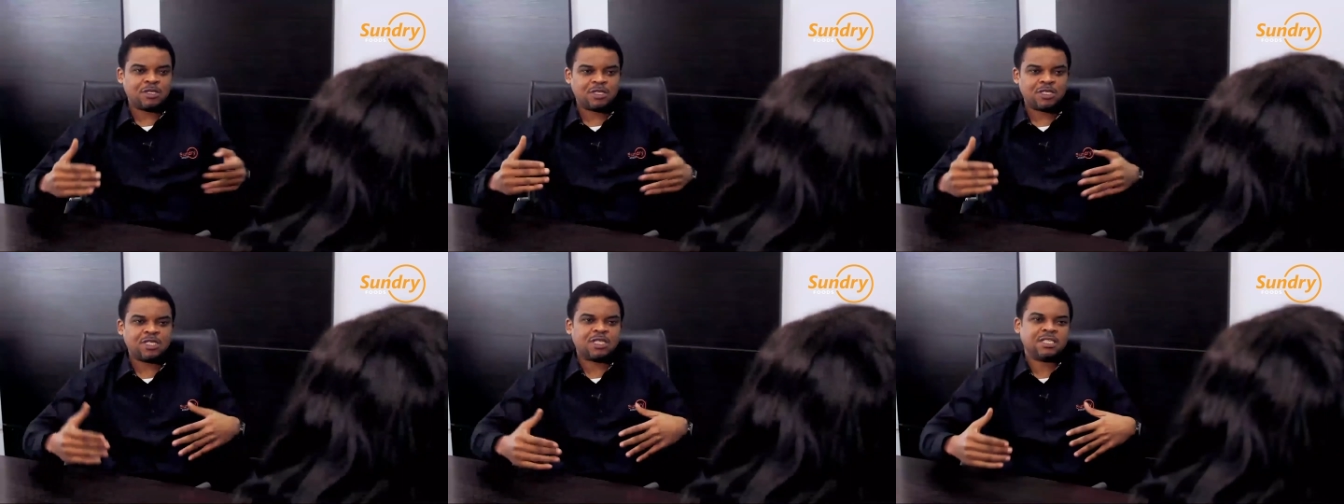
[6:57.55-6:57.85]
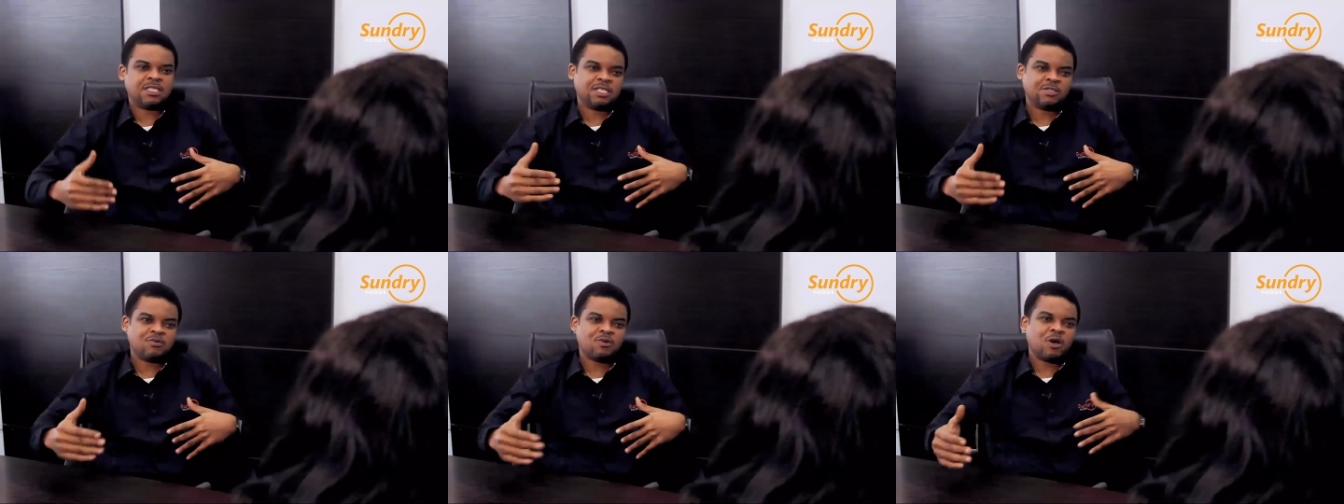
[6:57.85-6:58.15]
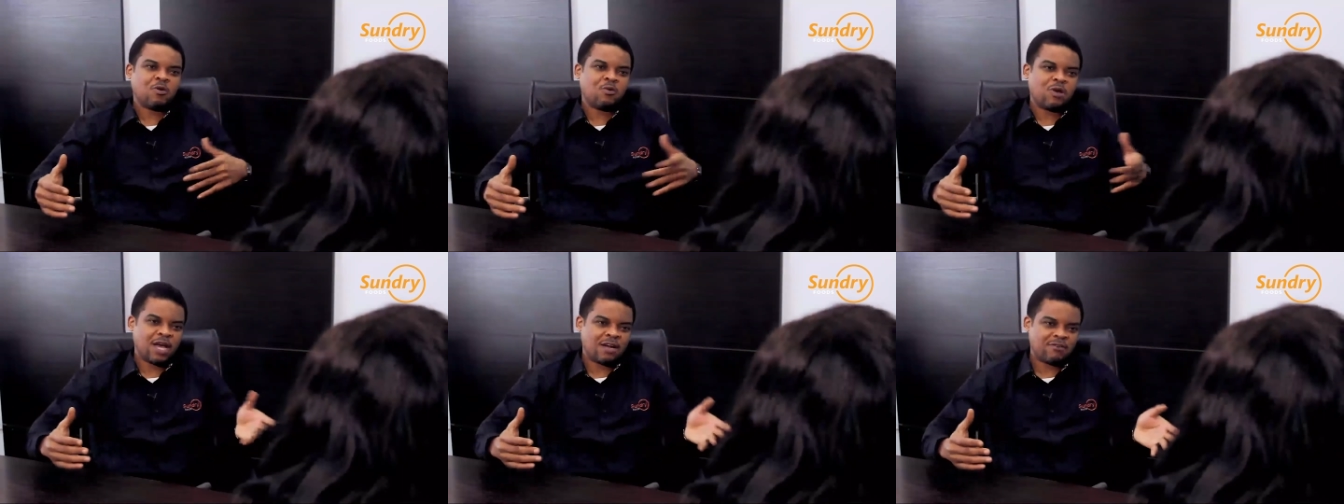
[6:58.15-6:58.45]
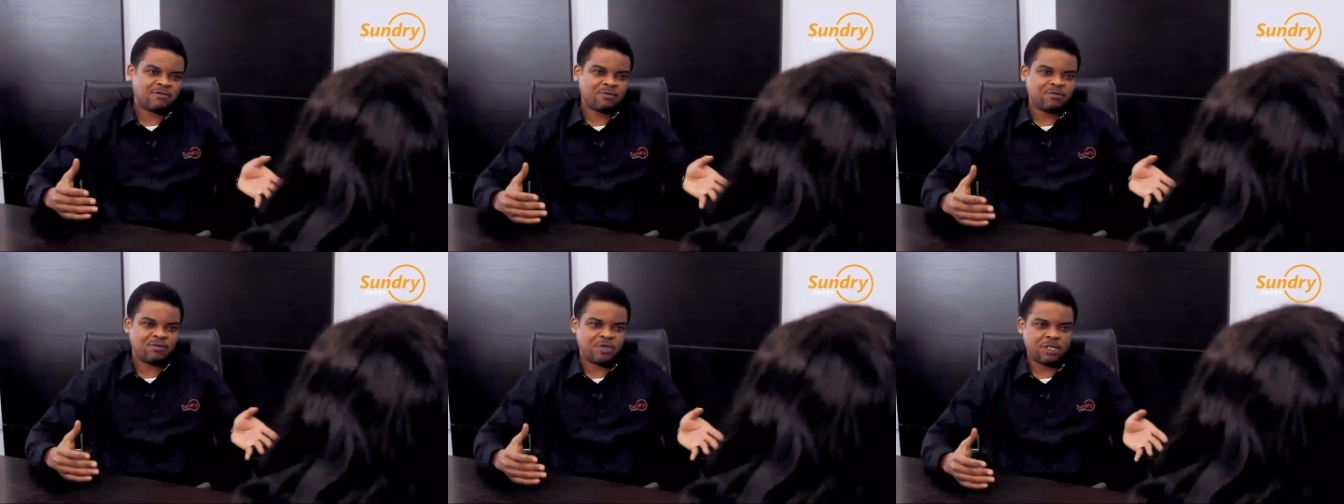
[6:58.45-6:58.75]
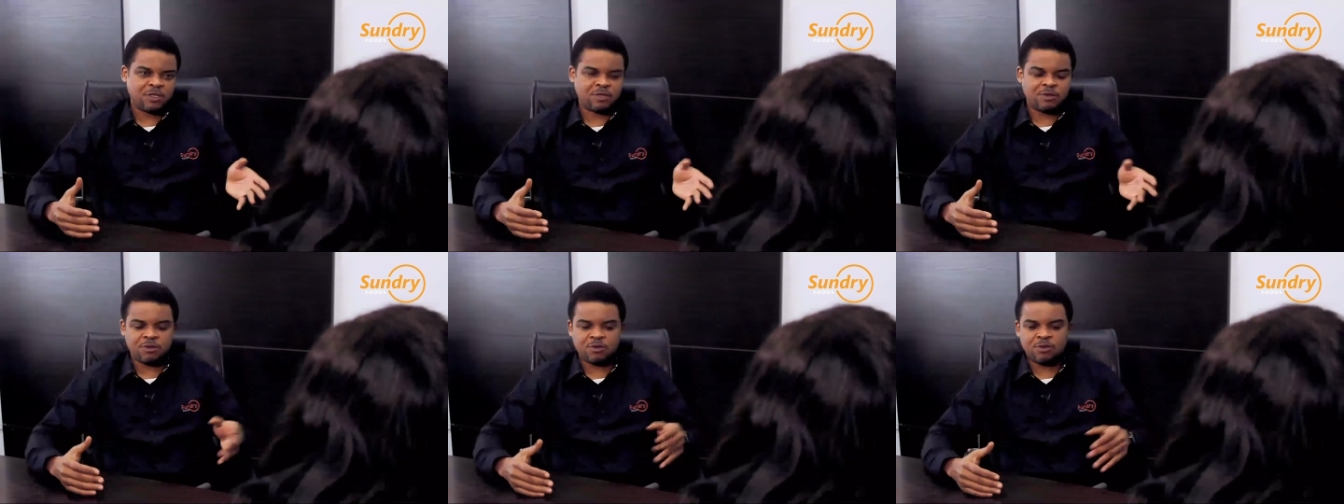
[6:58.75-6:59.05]
cities where we haven't
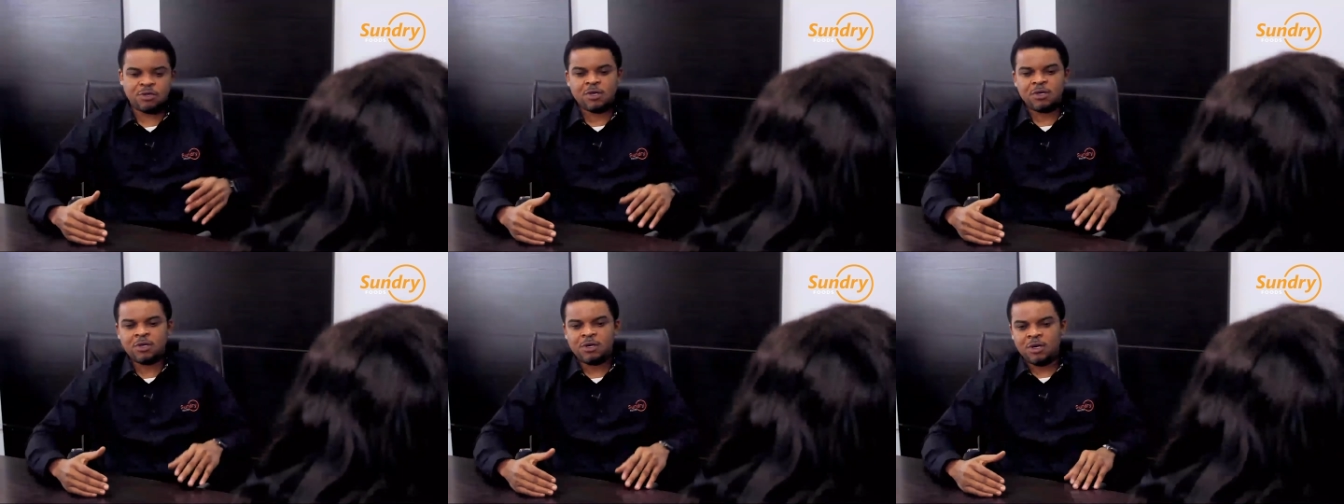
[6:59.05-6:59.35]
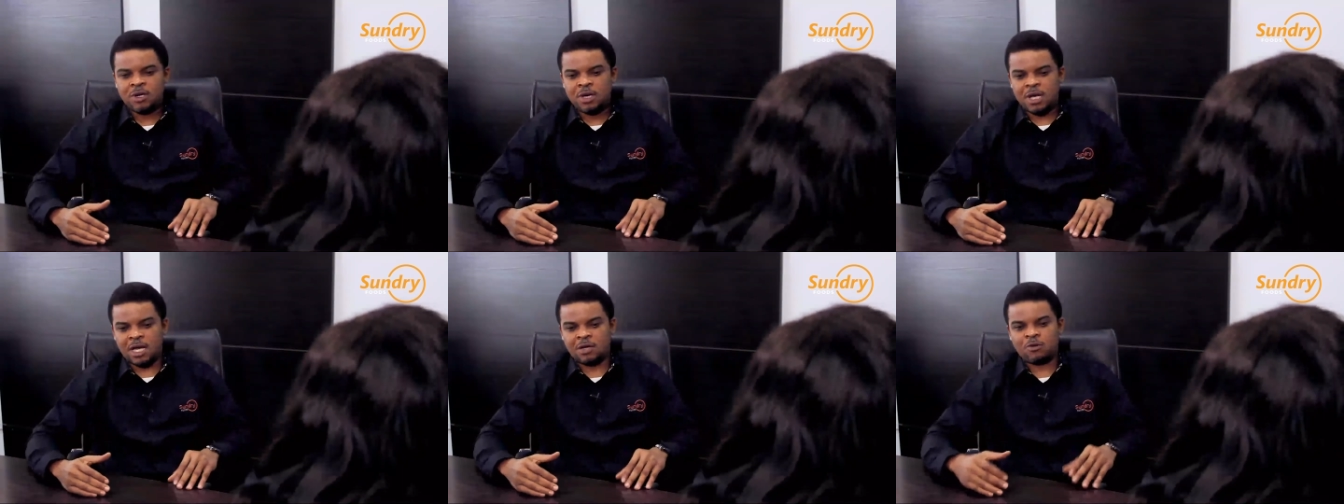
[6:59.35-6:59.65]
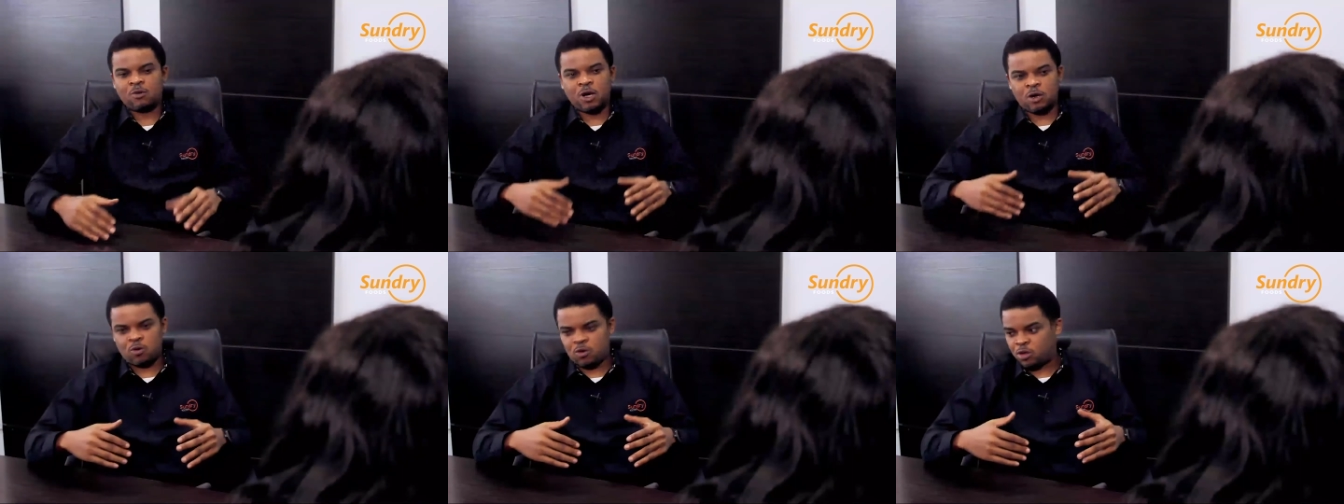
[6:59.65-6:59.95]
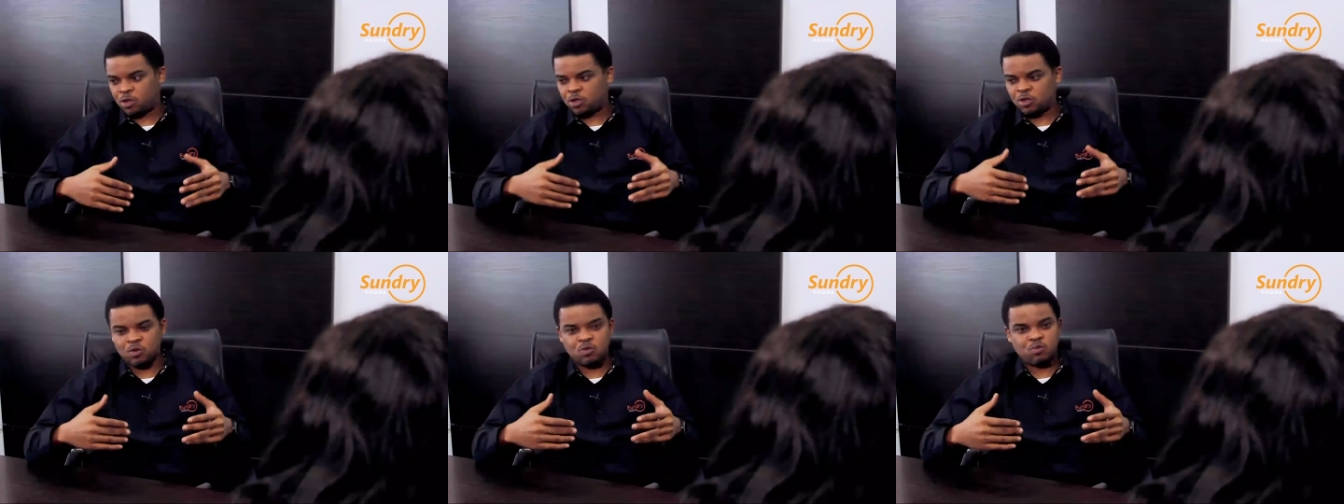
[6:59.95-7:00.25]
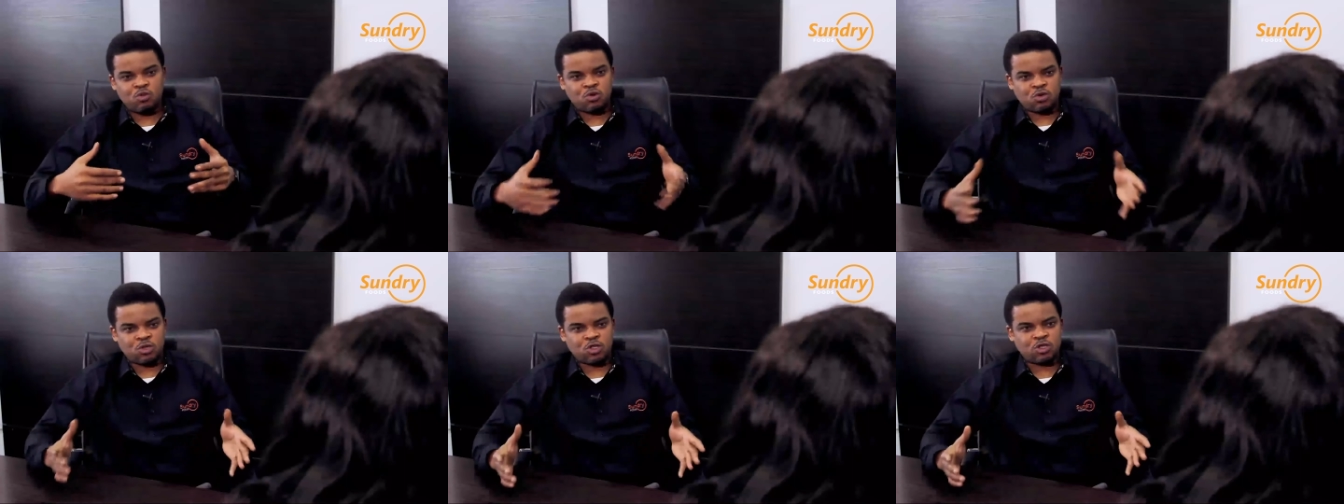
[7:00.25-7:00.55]
been to, and we're going to
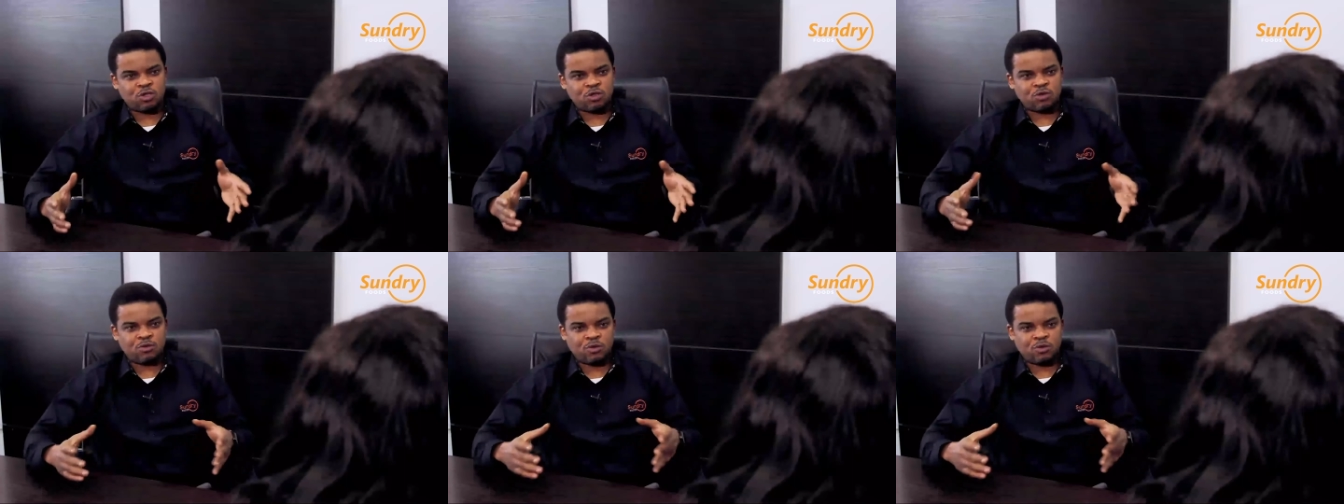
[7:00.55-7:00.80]
push.